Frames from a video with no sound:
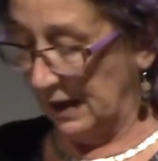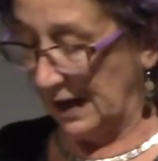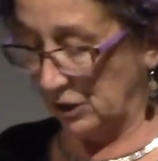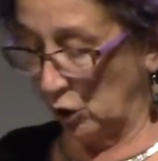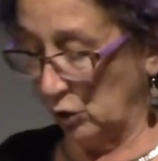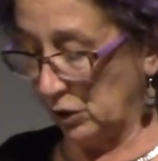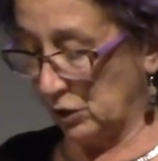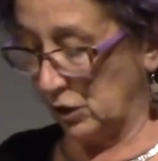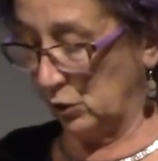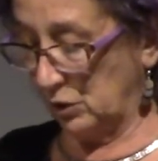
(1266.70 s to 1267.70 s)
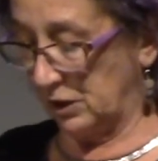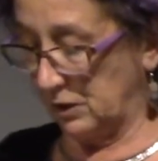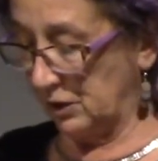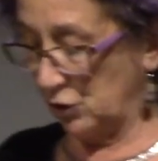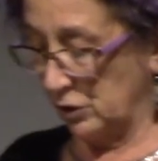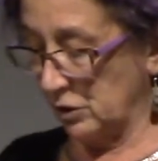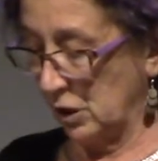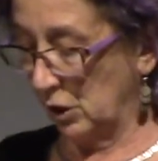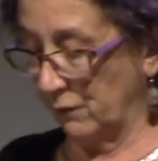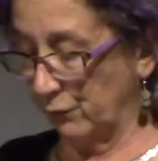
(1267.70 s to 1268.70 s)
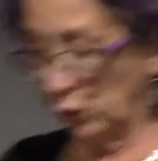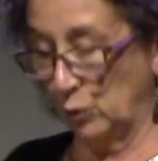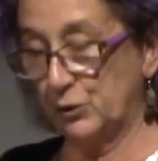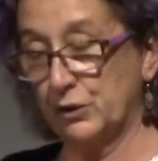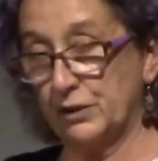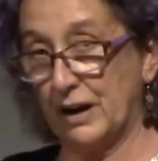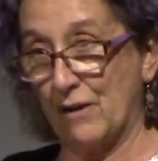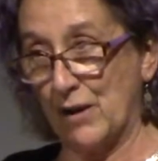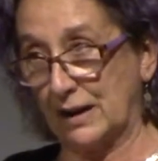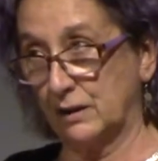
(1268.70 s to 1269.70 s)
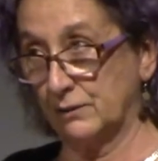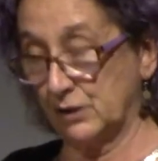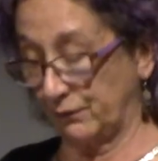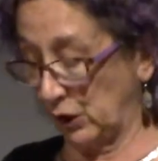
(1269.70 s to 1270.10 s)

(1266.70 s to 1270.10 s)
as long as those decisions conform to the directives of the